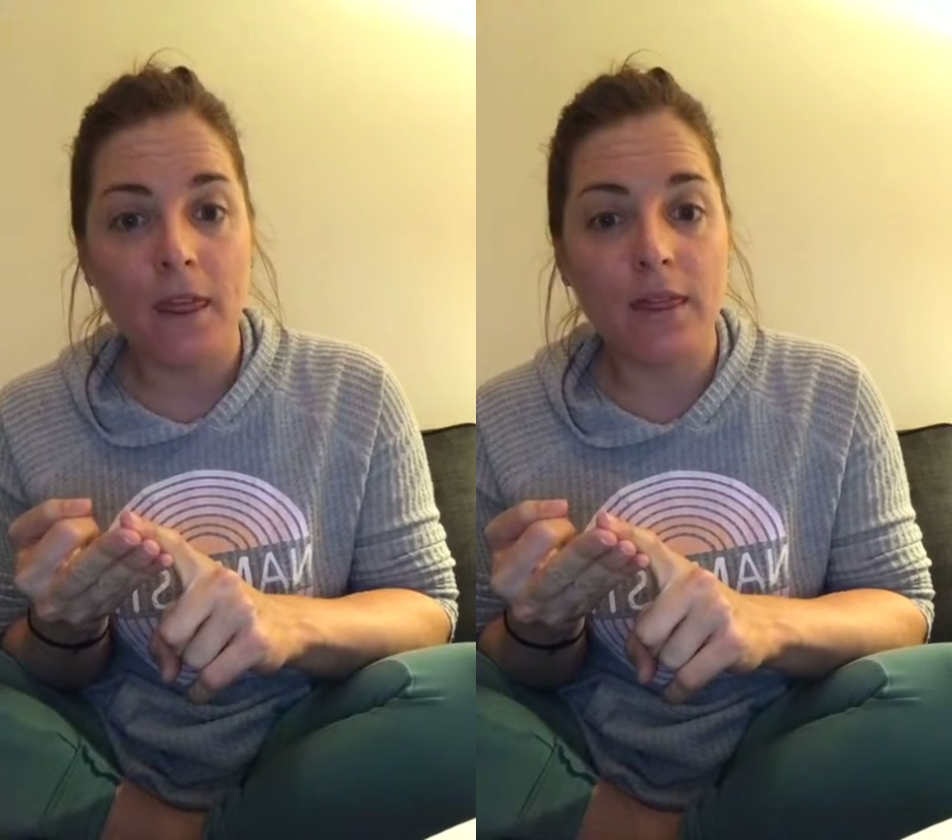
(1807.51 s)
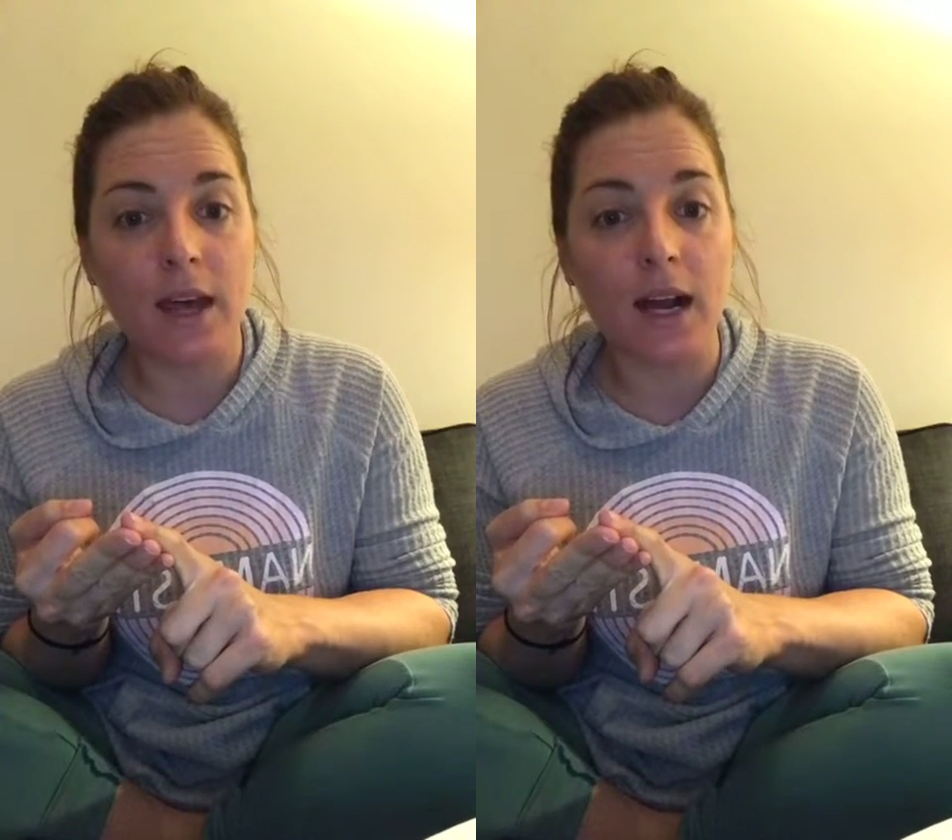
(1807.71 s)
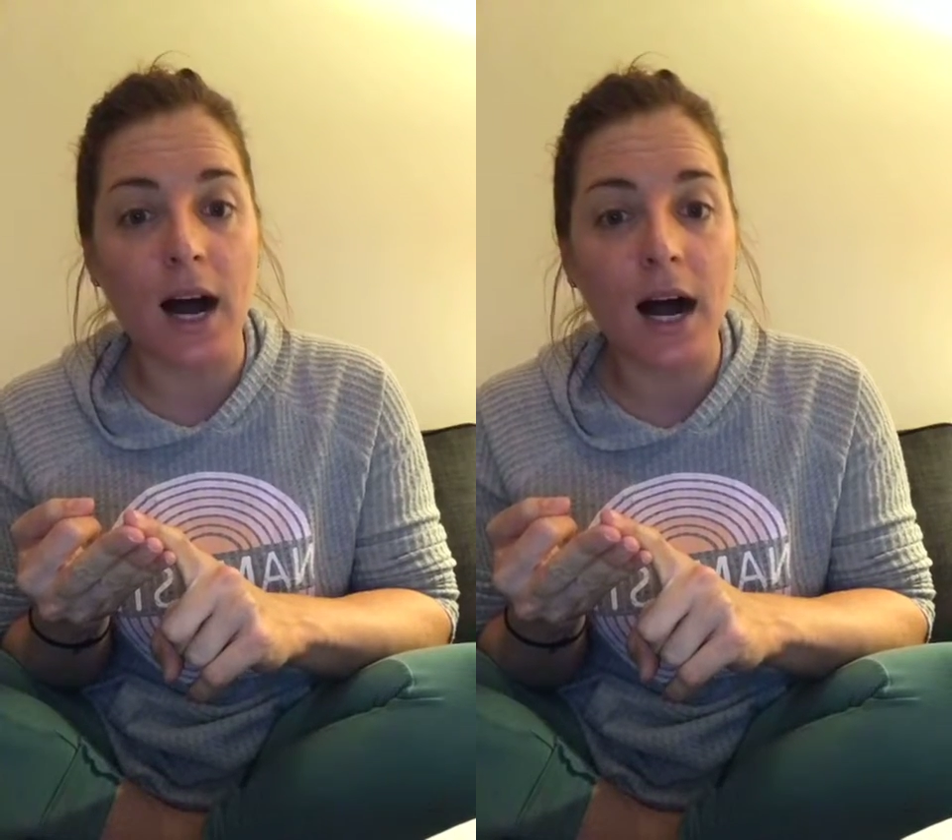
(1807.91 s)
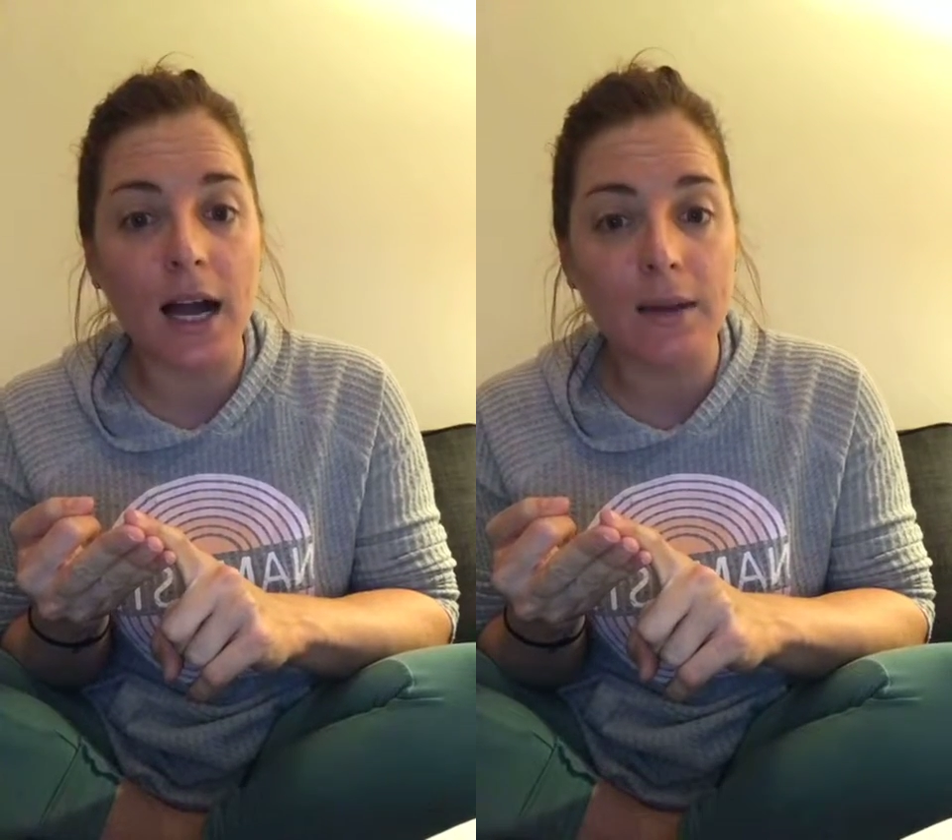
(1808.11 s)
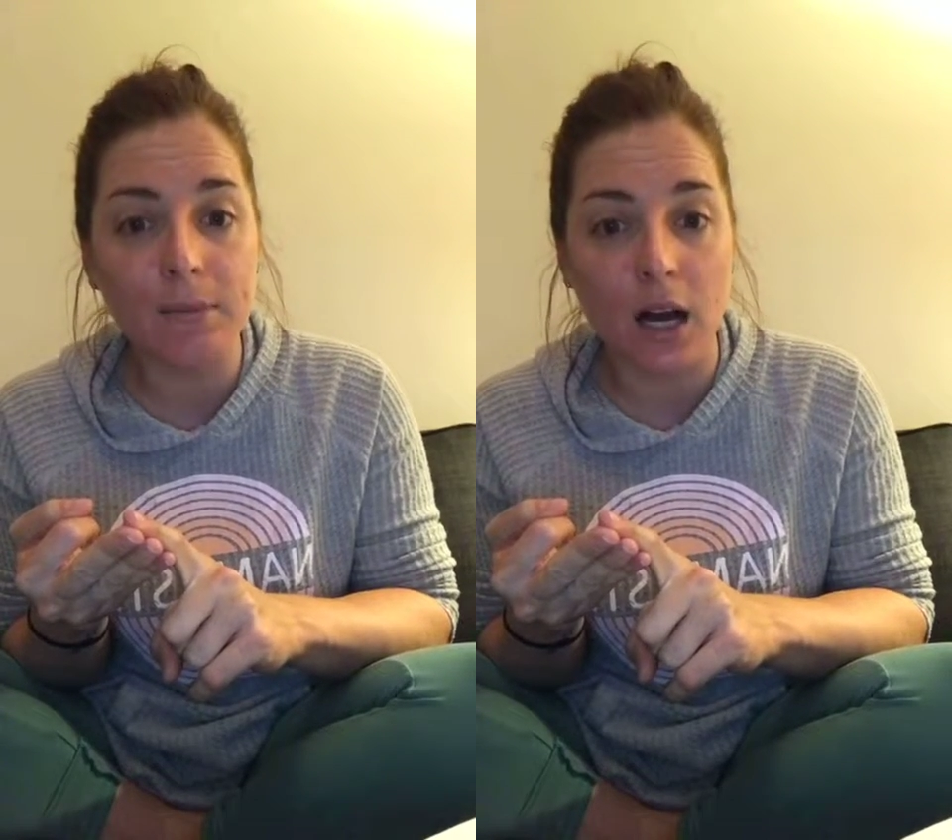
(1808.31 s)
that
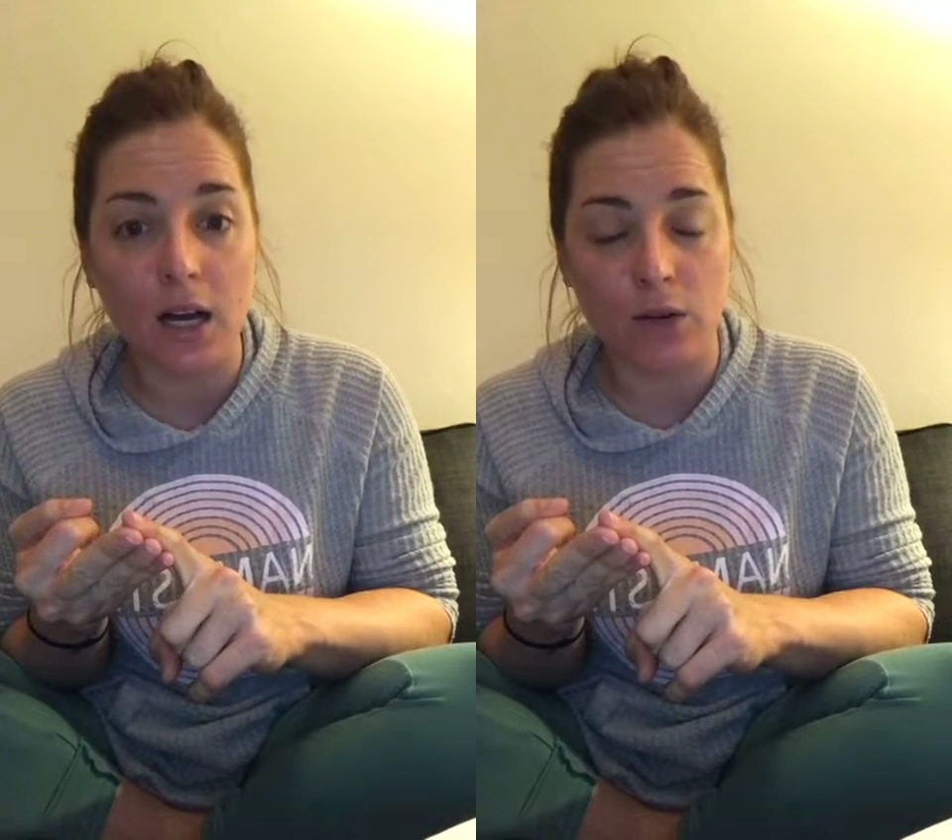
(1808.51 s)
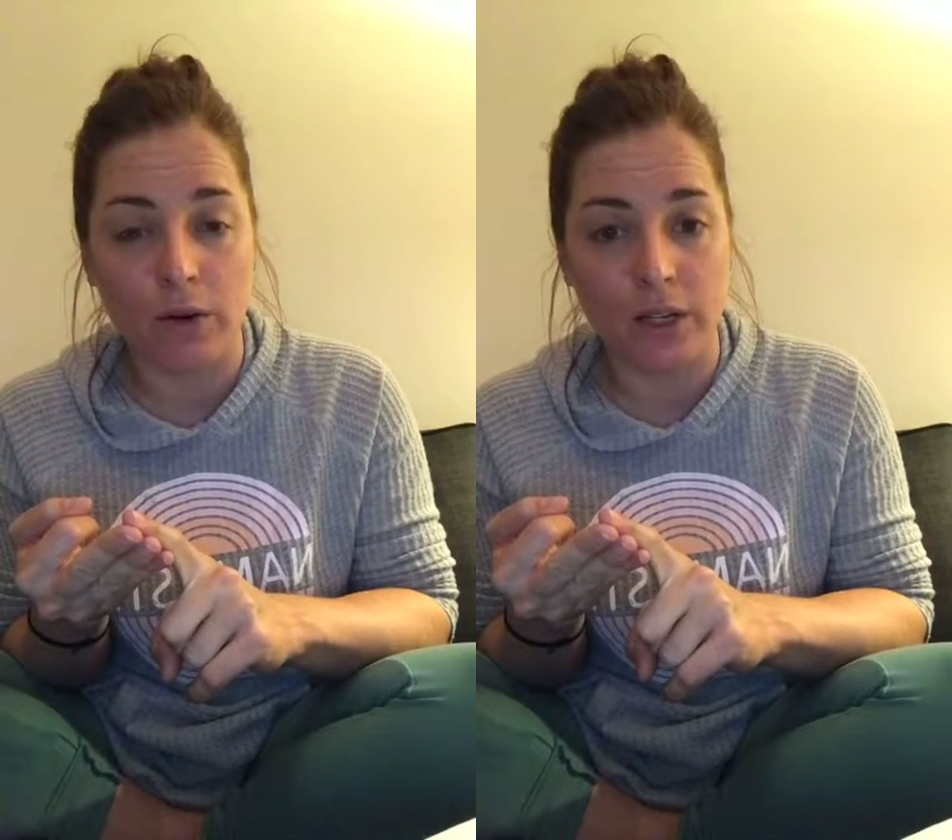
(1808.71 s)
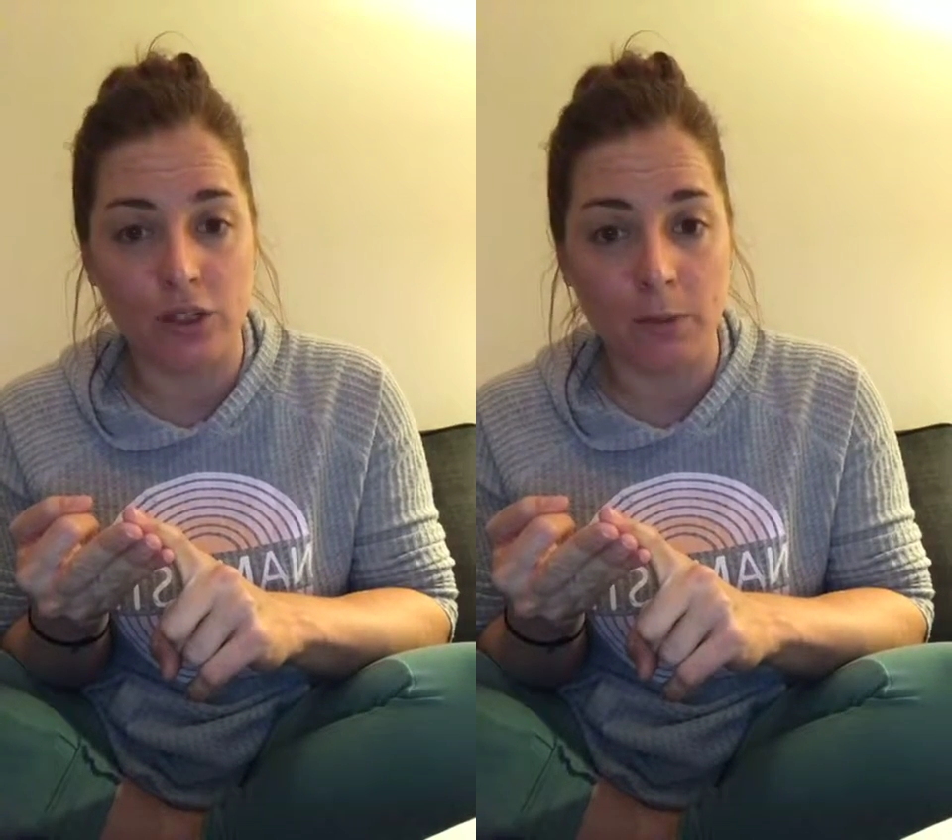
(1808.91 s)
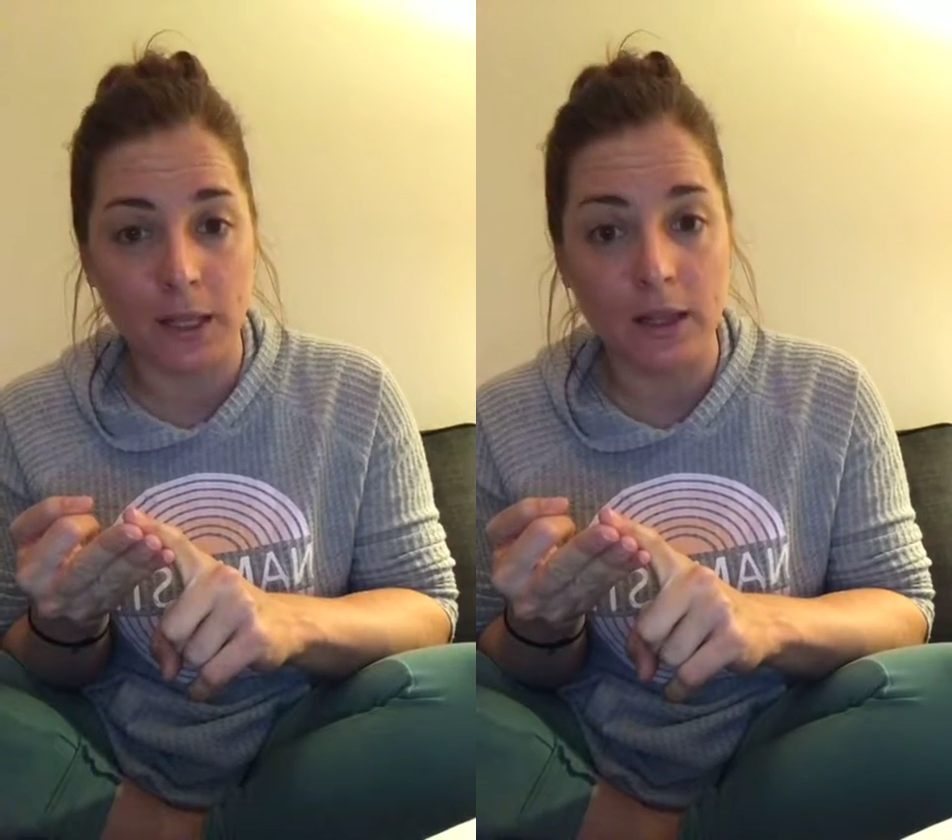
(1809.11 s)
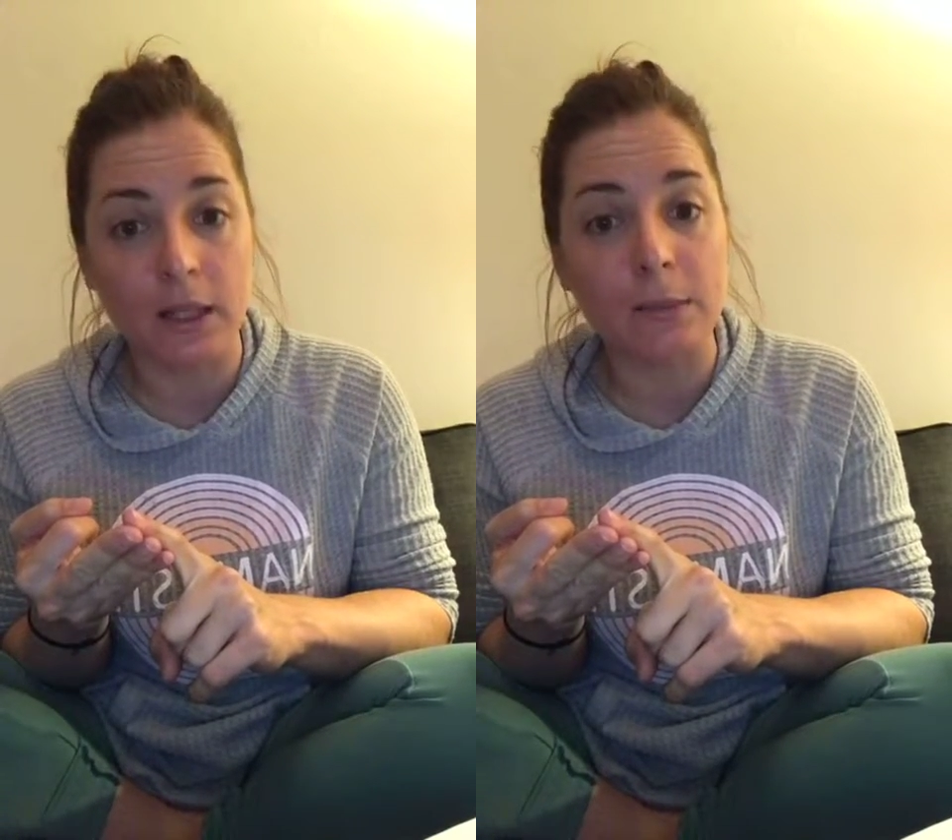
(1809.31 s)
I'm not going to be
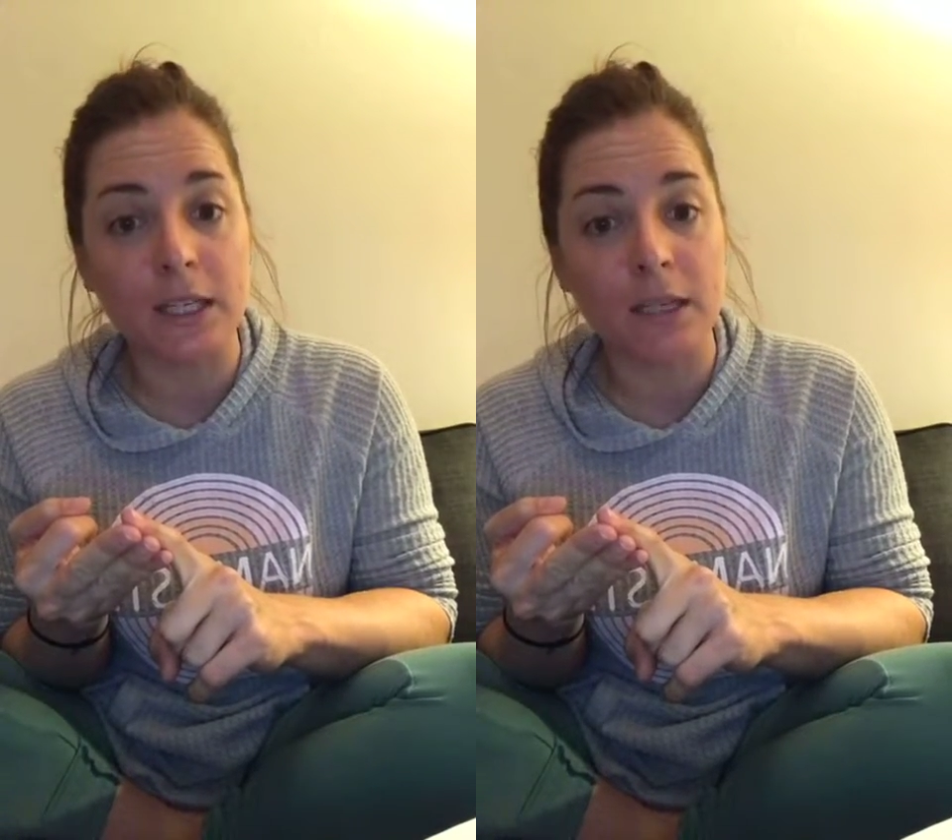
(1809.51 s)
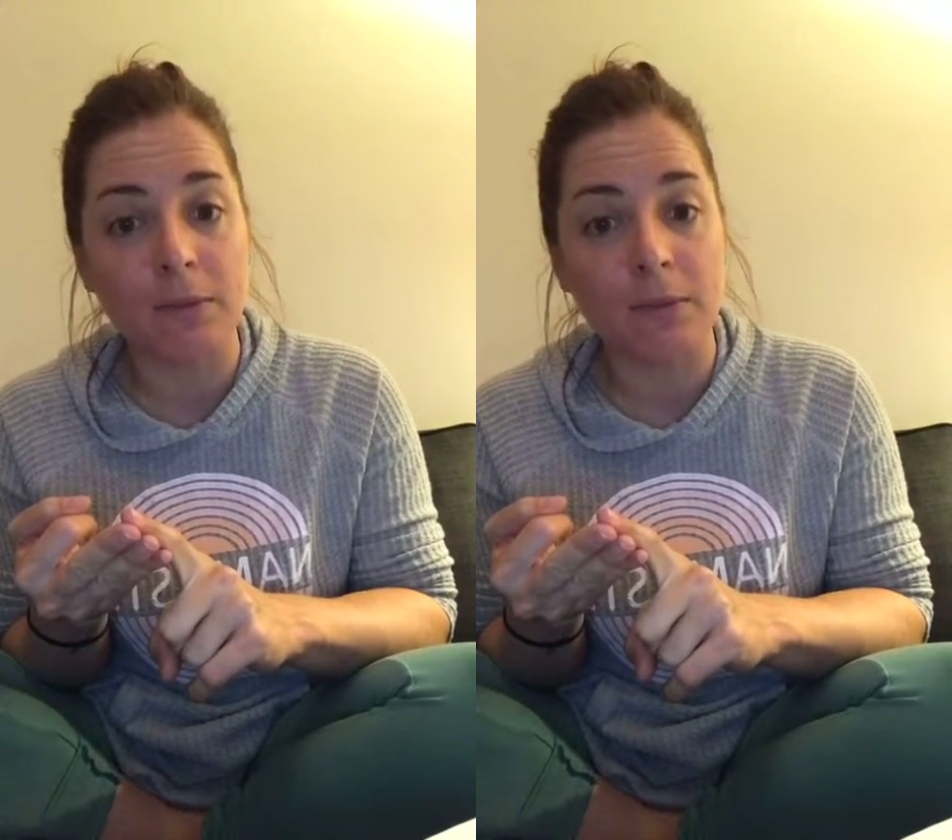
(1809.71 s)
limited